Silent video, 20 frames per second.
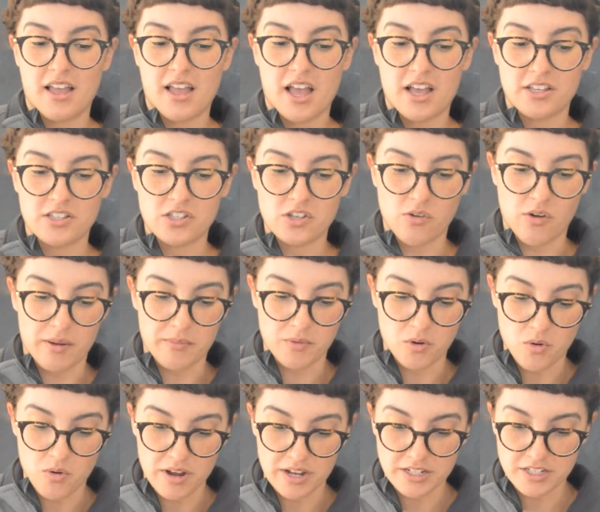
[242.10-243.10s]
So I'm
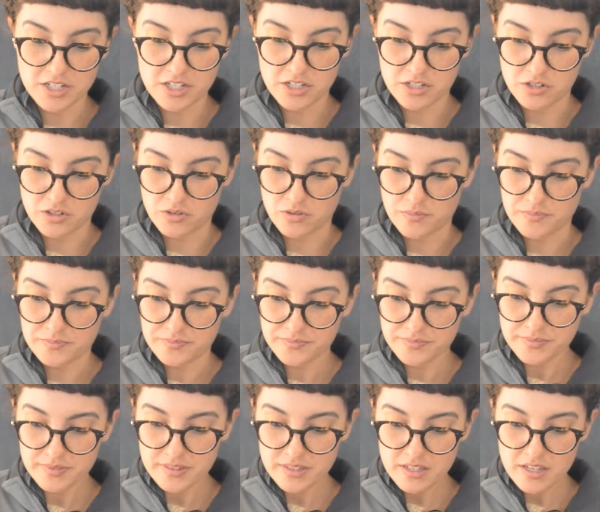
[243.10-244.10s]
going to
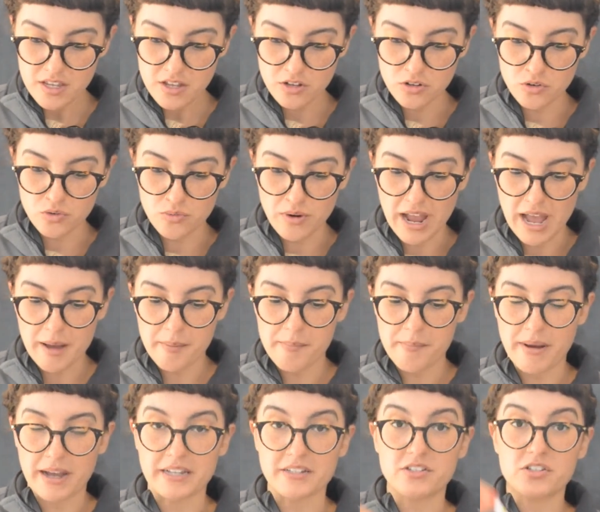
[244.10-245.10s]
grab
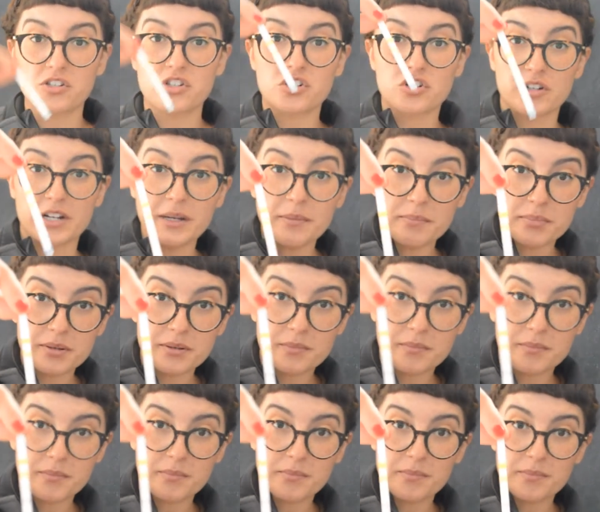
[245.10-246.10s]
my strip
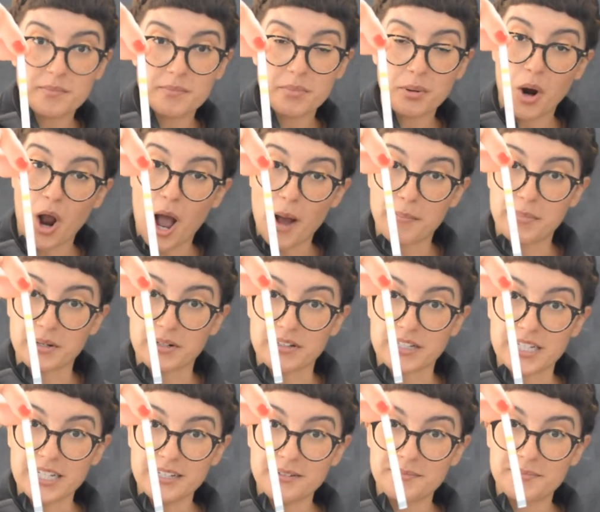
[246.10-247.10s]

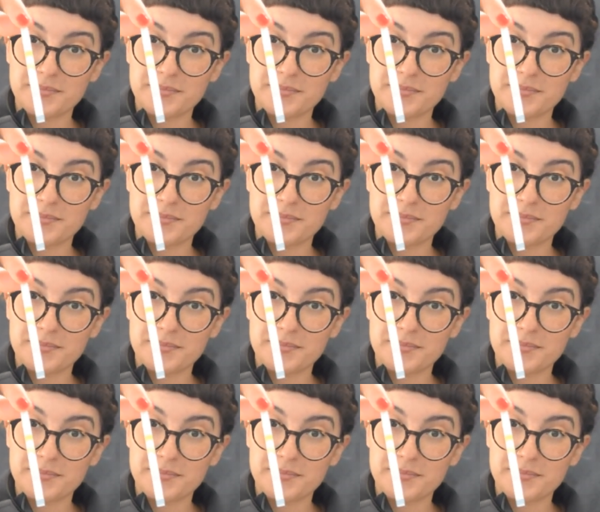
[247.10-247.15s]
properly.